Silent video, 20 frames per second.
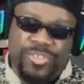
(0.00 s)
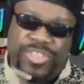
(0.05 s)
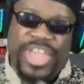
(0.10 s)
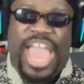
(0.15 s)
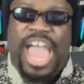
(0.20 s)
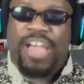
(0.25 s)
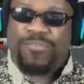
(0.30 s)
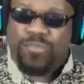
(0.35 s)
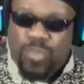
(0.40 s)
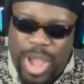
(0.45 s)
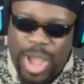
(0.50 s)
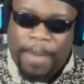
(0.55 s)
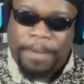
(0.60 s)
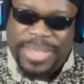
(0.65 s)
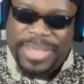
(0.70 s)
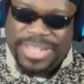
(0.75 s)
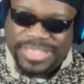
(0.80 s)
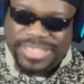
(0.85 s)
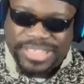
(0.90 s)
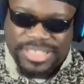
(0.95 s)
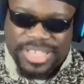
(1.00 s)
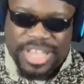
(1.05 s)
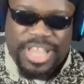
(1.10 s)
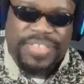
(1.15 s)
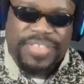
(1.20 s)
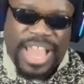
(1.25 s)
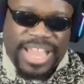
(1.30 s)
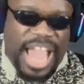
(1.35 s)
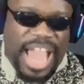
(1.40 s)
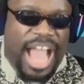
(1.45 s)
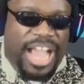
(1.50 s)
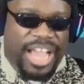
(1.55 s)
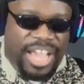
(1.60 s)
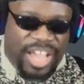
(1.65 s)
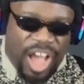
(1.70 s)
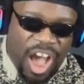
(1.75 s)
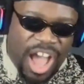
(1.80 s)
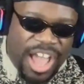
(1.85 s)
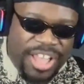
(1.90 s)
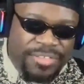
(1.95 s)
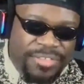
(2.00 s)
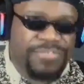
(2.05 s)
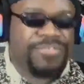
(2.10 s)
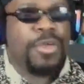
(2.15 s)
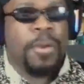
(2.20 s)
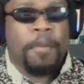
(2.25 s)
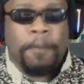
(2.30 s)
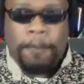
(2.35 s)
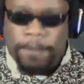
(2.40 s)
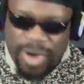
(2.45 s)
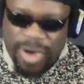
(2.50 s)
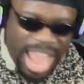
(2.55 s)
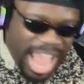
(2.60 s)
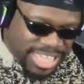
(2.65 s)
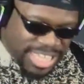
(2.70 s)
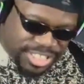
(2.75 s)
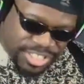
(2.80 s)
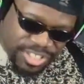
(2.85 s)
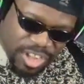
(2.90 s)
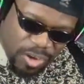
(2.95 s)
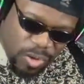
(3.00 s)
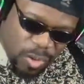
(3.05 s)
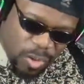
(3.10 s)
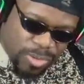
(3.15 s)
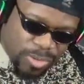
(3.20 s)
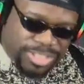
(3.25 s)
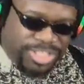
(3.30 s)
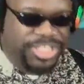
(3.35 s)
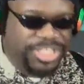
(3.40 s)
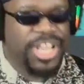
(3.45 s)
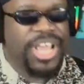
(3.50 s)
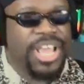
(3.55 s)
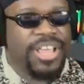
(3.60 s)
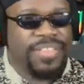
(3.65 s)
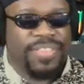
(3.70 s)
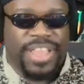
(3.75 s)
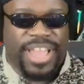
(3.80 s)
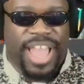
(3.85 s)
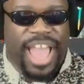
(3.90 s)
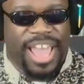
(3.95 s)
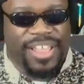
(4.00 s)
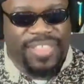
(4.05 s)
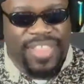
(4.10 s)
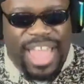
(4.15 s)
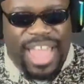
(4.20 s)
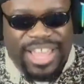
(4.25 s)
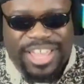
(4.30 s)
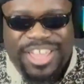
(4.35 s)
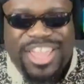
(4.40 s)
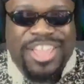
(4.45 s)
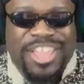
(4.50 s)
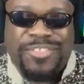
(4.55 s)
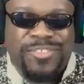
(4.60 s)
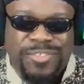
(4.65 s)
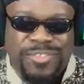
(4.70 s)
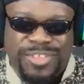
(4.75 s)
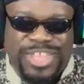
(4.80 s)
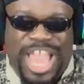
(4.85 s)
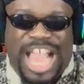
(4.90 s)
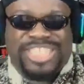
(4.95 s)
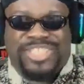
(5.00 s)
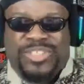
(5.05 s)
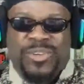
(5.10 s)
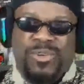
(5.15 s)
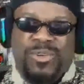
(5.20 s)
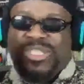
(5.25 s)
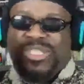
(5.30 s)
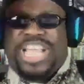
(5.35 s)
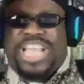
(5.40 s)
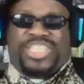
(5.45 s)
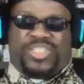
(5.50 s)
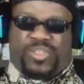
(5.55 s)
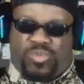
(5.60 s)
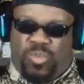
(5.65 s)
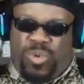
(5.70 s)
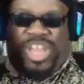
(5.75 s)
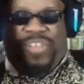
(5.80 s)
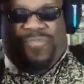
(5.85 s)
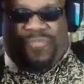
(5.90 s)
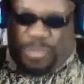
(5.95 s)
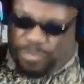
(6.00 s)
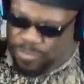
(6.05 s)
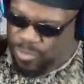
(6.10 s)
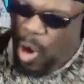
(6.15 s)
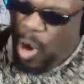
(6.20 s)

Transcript: do they have weapons, they got guns, brass knuckles. They got dudes like swinging from